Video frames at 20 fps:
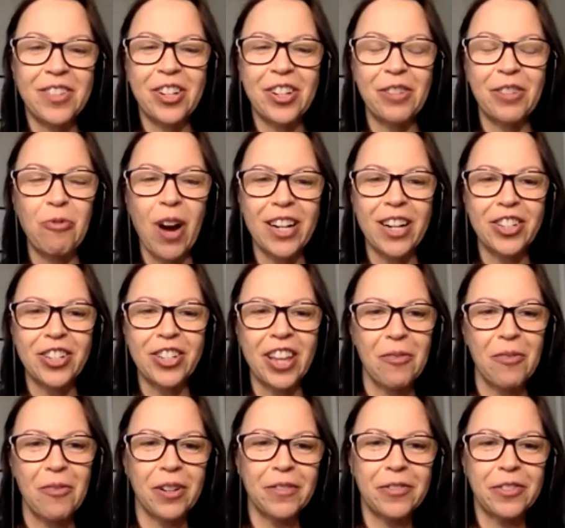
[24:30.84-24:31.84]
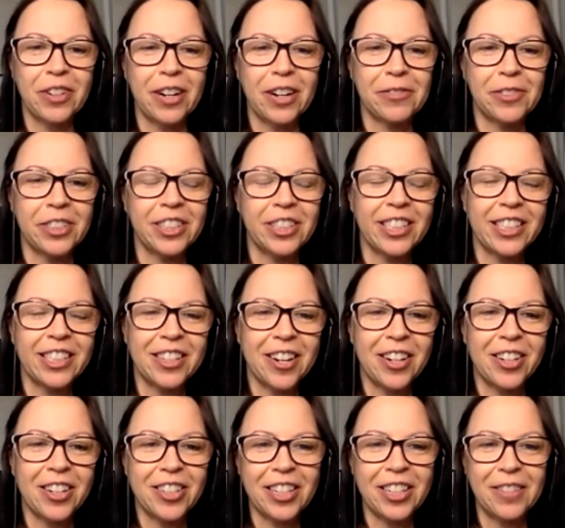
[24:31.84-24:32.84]
could watch that one forever. It's
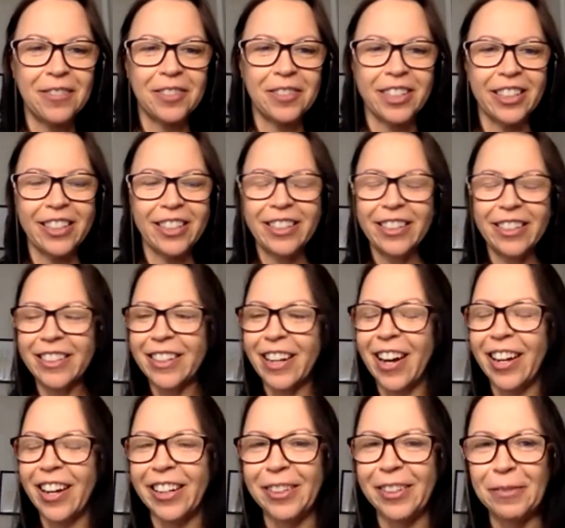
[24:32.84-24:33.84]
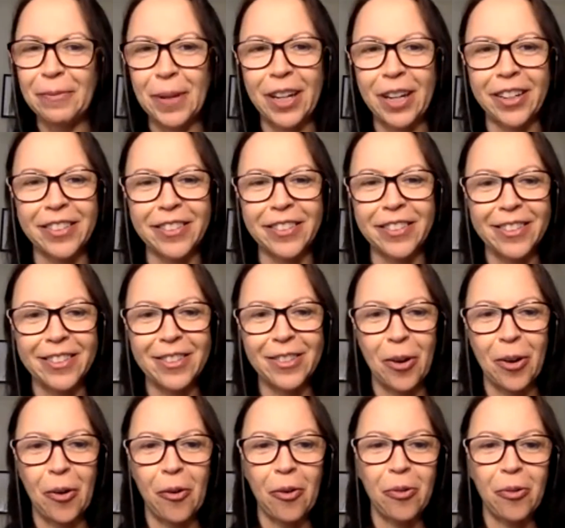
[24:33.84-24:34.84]
hard to even cut it because it's
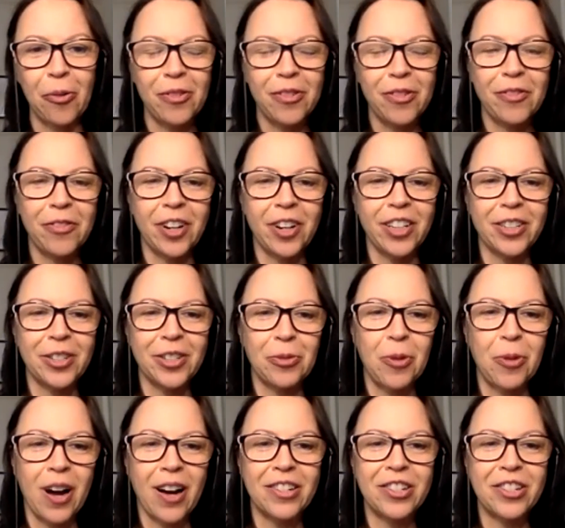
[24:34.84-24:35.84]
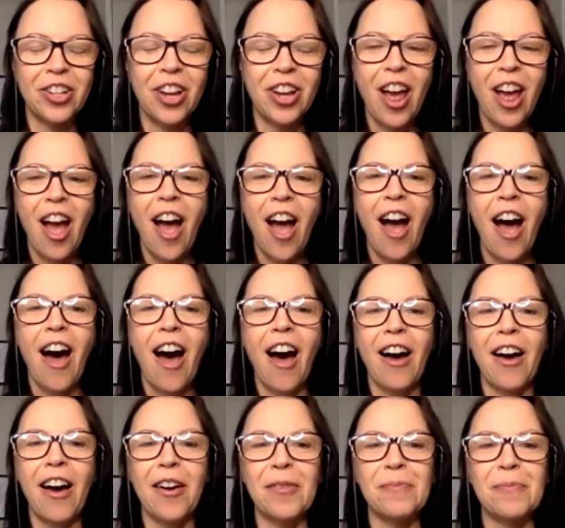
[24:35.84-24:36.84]
so fun to watch.
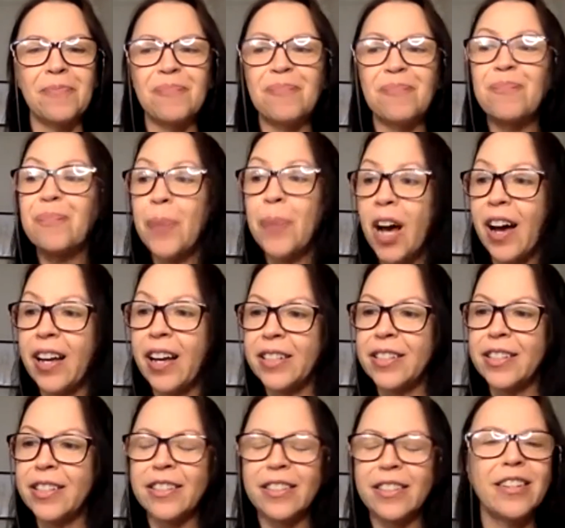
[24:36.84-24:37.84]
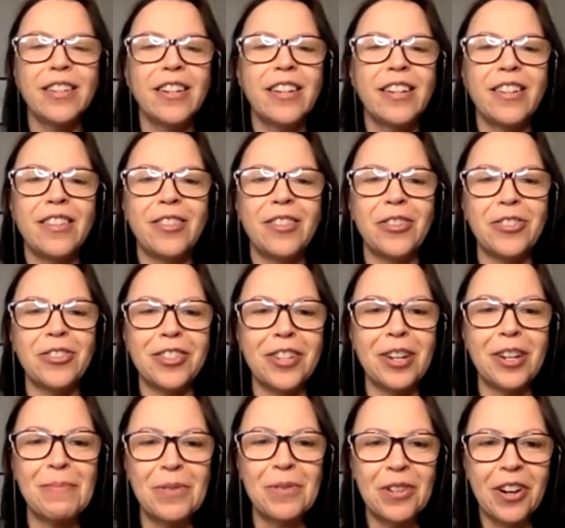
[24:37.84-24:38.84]
But there's a
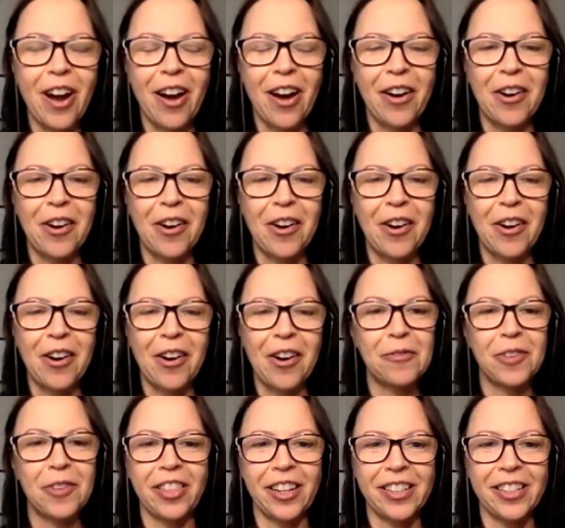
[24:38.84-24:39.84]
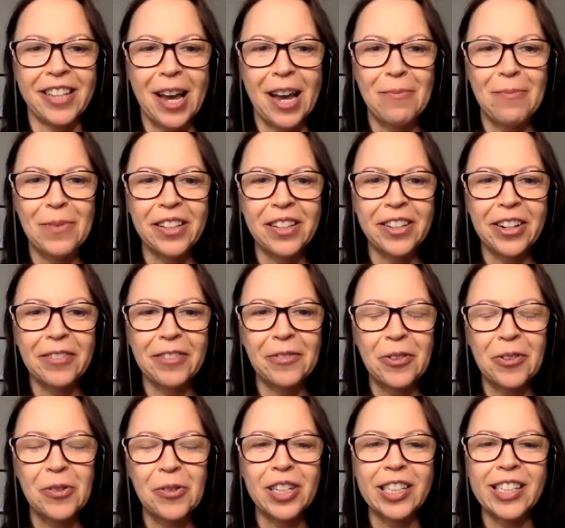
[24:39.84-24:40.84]
number of fun things happening
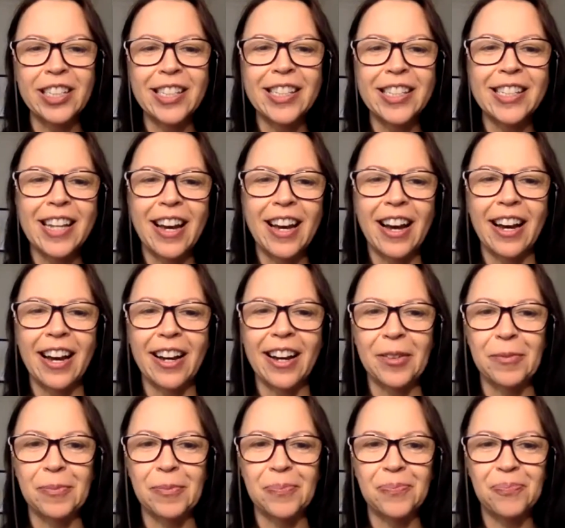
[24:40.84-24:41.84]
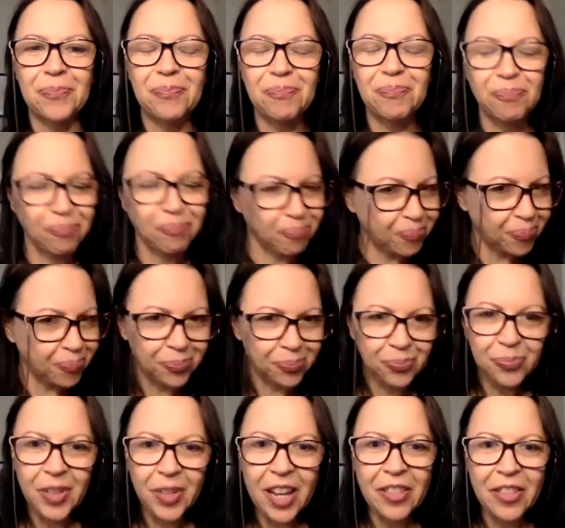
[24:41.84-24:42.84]
there, of course.
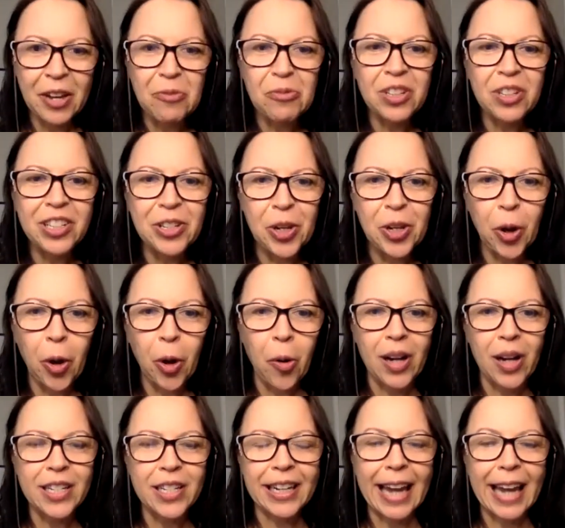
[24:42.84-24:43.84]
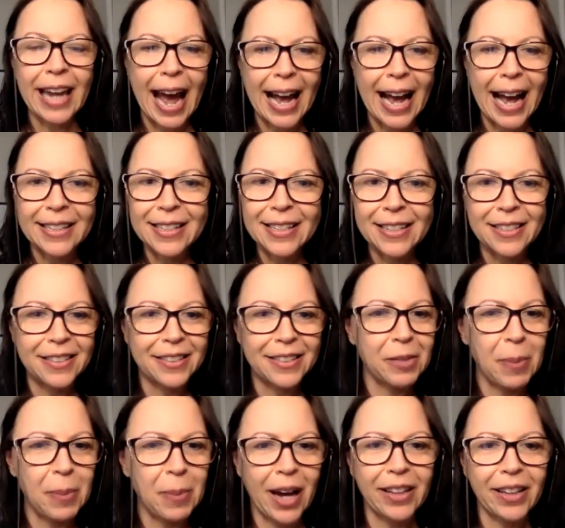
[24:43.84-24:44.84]
They really do go on to cast
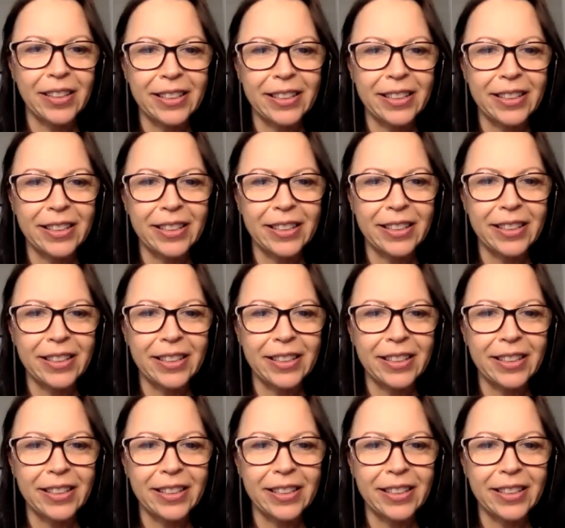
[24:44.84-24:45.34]
the pilot